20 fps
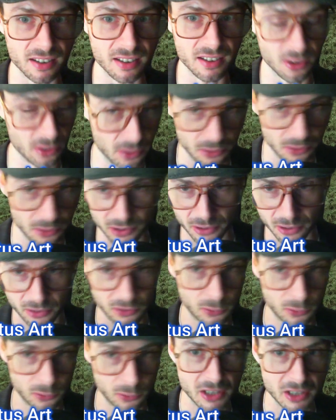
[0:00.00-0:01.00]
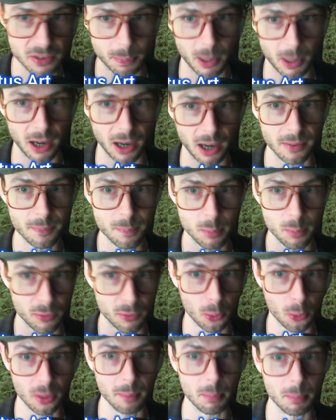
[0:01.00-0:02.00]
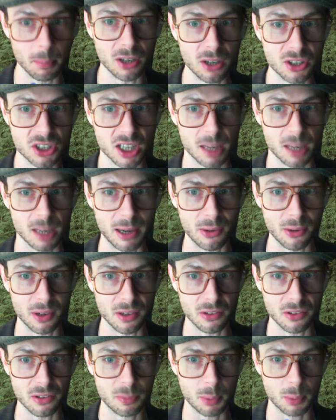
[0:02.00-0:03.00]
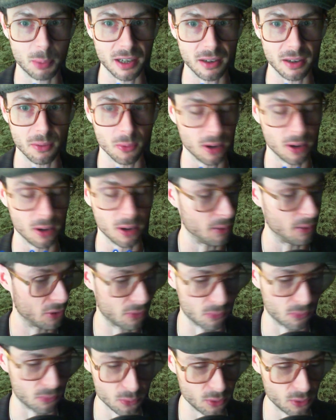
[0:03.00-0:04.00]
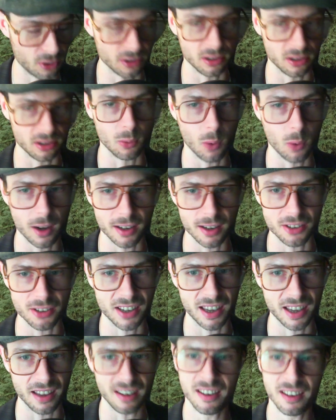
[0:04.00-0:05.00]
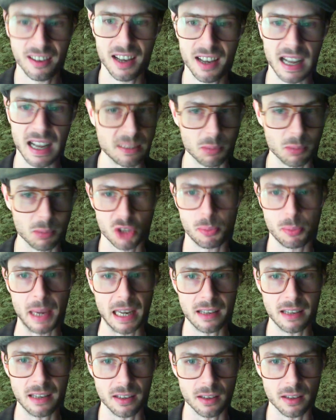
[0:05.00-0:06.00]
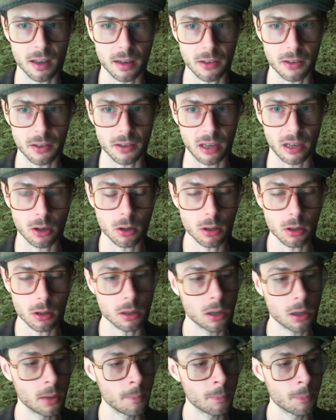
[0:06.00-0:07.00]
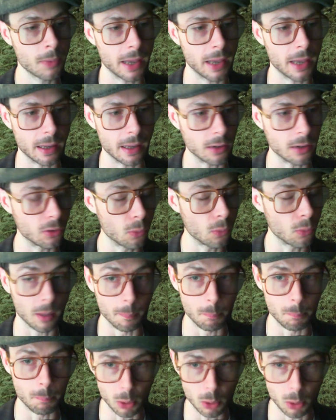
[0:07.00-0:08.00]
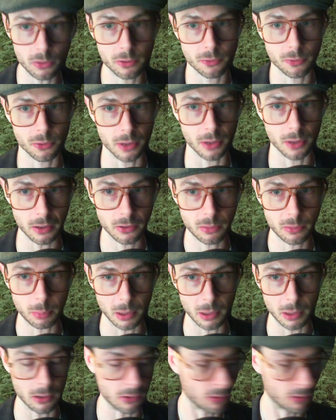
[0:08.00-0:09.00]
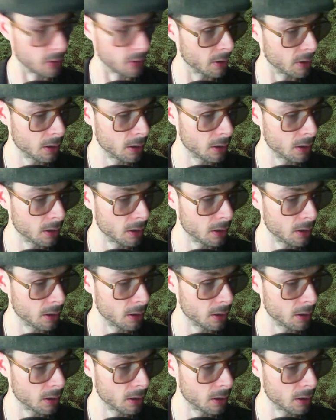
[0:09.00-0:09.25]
there's this sweet spot before the bugs come out in spring where I just really wanted to get as much painting done as I could. And I do wear boots for this because